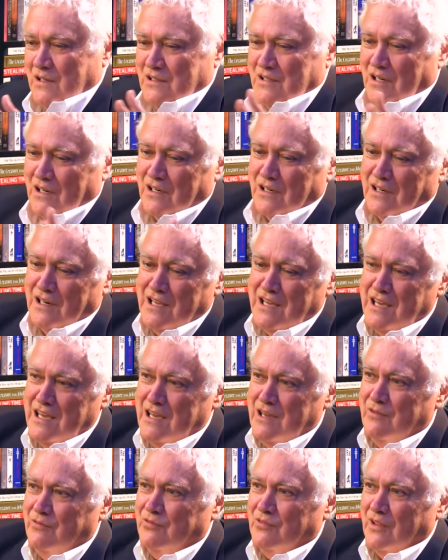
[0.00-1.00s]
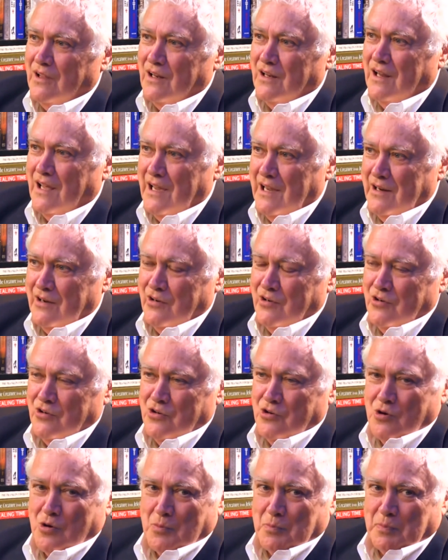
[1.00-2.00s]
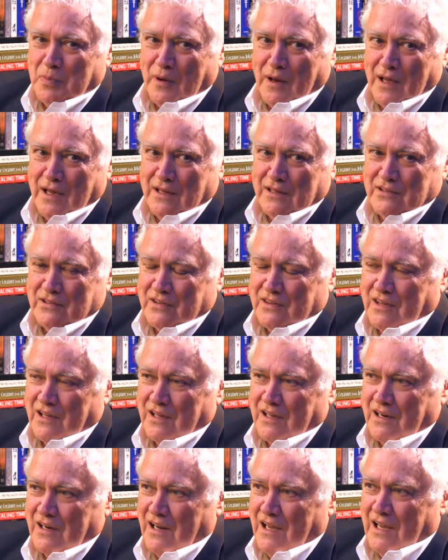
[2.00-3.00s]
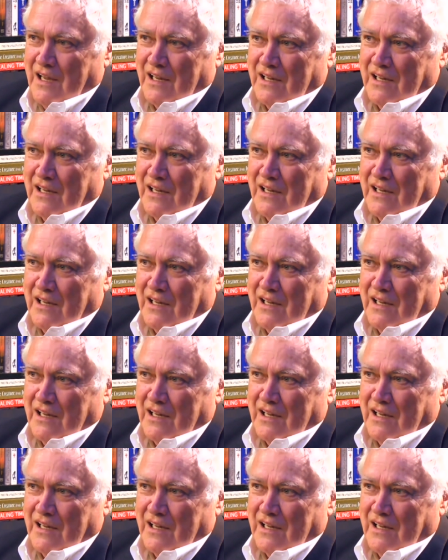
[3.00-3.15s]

to leave the layer you're placed in